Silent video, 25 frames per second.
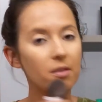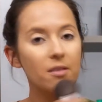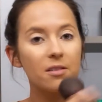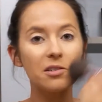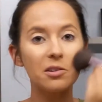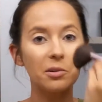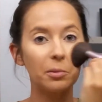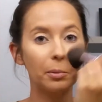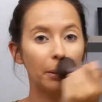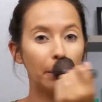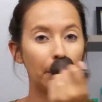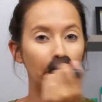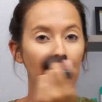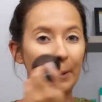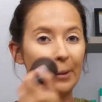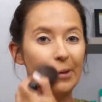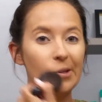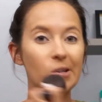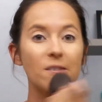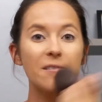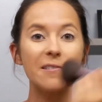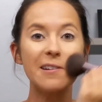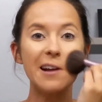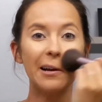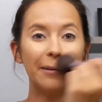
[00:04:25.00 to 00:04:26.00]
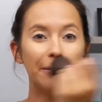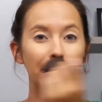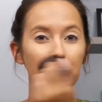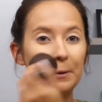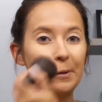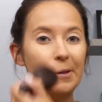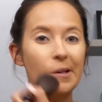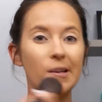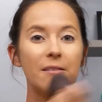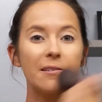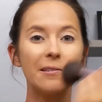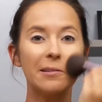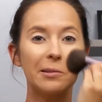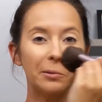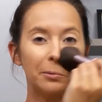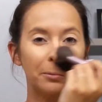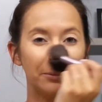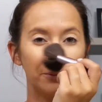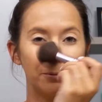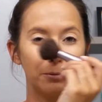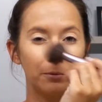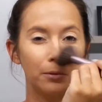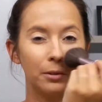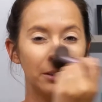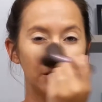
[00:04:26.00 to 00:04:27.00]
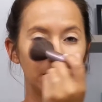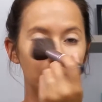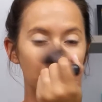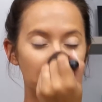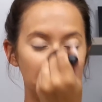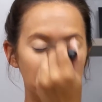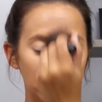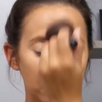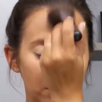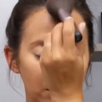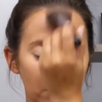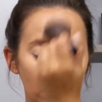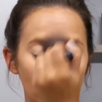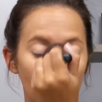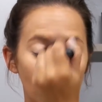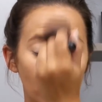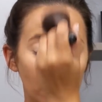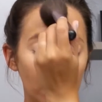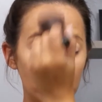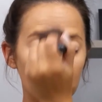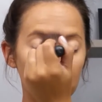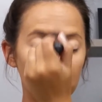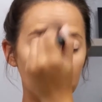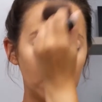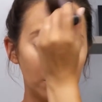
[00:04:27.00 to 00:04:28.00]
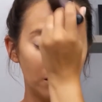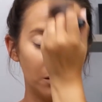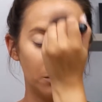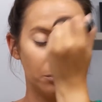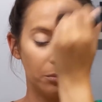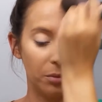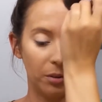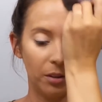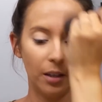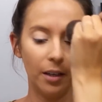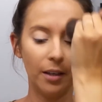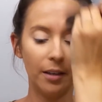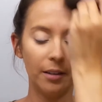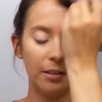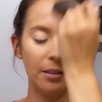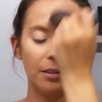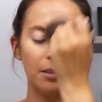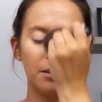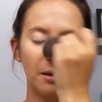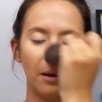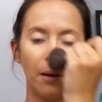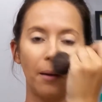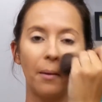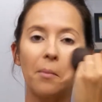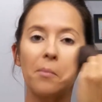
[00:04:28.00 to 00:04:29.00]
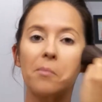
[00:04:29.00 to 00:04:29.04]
I just want to make sure everything is really locked in place.